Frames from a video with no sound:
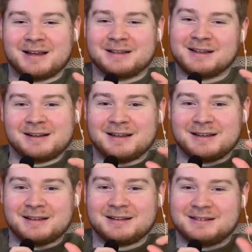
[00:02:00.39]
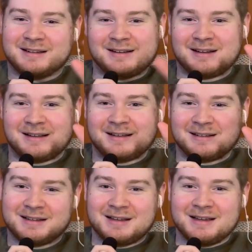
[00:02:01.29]
da da da da da da
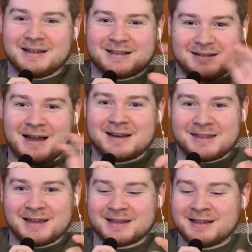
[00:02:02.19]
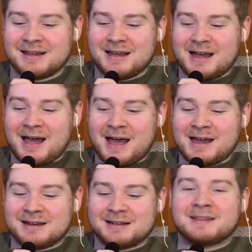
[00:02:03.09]
kind of thing,
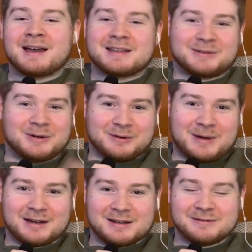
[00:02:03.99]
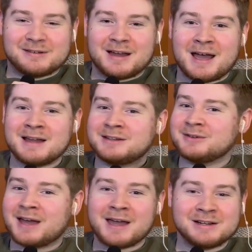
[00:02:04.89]
and that gets real repetitive. And you
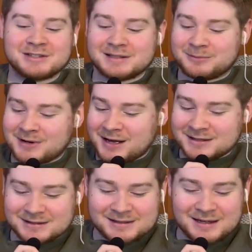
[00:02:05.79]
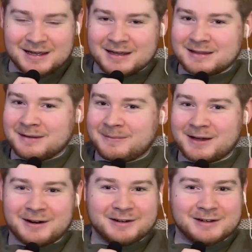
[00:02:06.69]
can just press the button
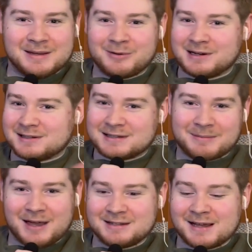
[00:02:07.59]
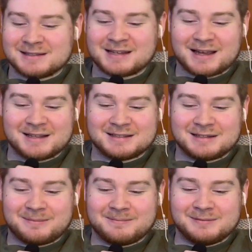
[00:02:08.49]
on your keyboard to skip ahead 10 seconds to
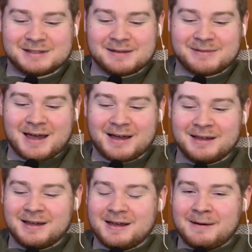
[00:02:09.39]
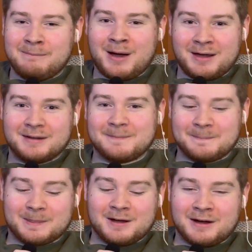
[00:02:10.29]
skip that, but
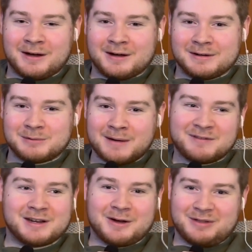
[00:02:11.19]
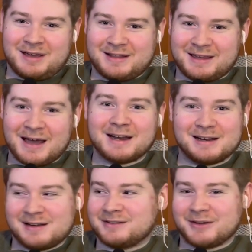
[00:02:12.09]
on Prime Video they like
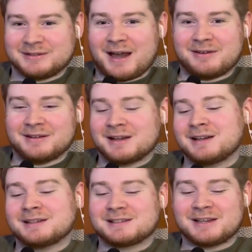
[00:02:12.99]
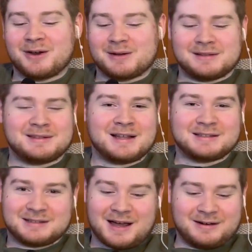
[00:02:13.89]
edited those out. So that's
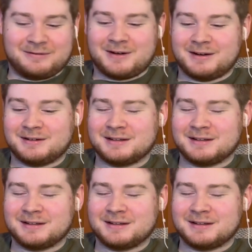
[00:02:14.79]
kind of fun.